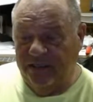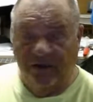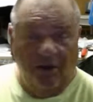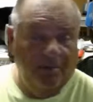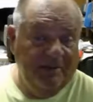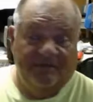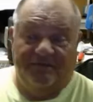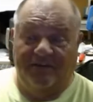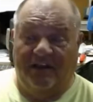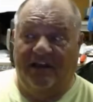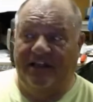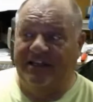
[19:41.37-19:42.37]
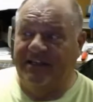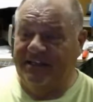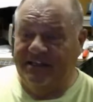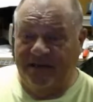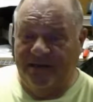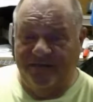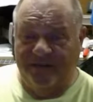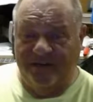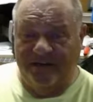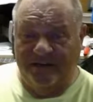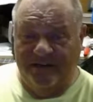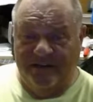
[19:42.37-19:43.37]
Hope he can fly and get it up
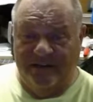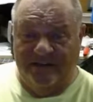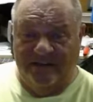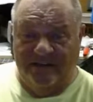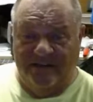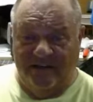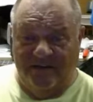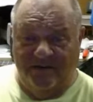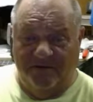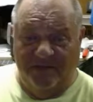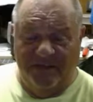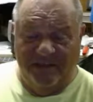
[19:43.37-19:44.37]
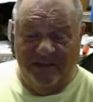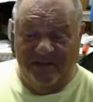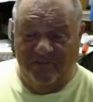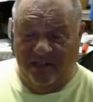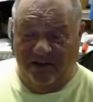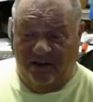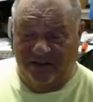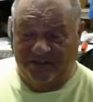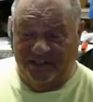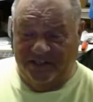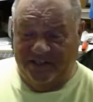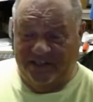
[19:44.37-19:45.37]
there. What do you think of the big
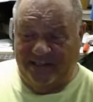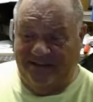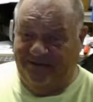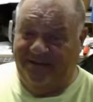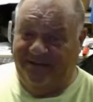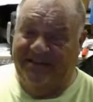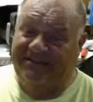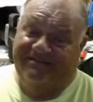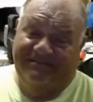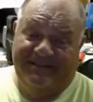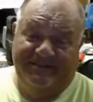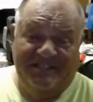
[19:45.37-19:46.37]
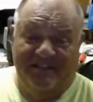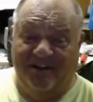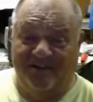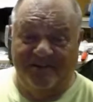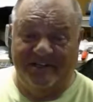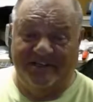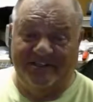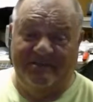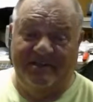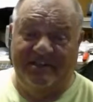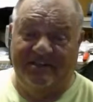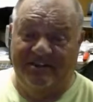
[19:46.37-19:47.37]
Ultrix? I mean the Ultrix. I
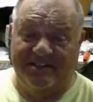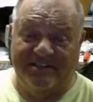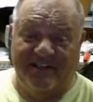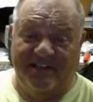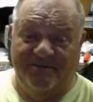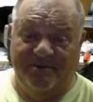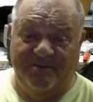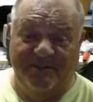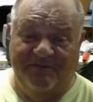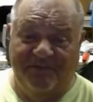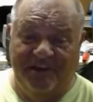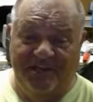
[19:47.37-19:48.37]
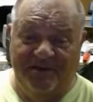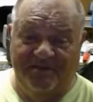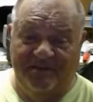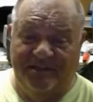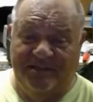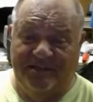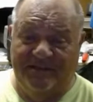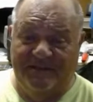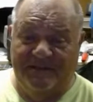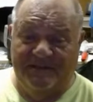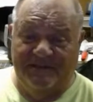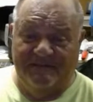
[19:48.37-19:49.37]
mean, it looks like it would be fun, but
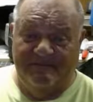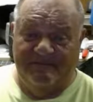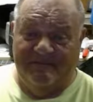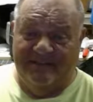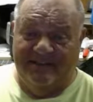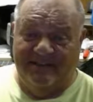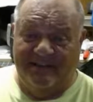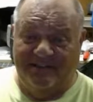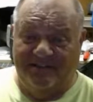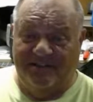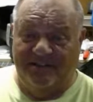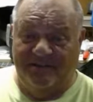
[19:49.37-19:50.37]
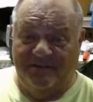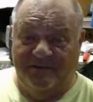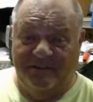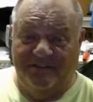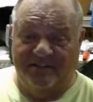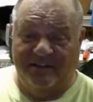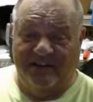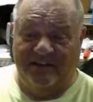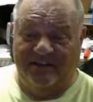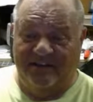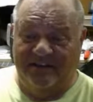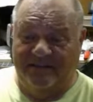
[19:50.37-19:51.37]
I don't know. I mean, it's
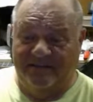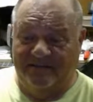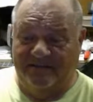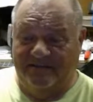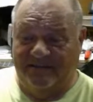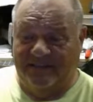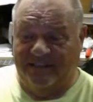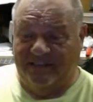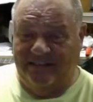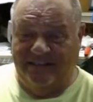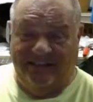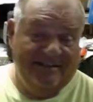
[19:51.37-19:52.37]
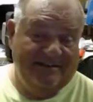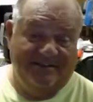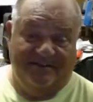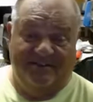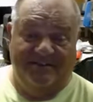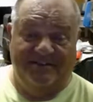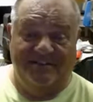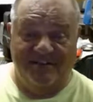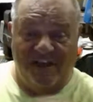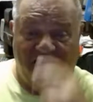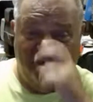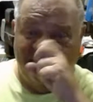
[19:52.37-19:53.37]
kind of, I don't know. It's just
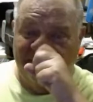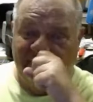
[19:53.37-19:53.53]
not.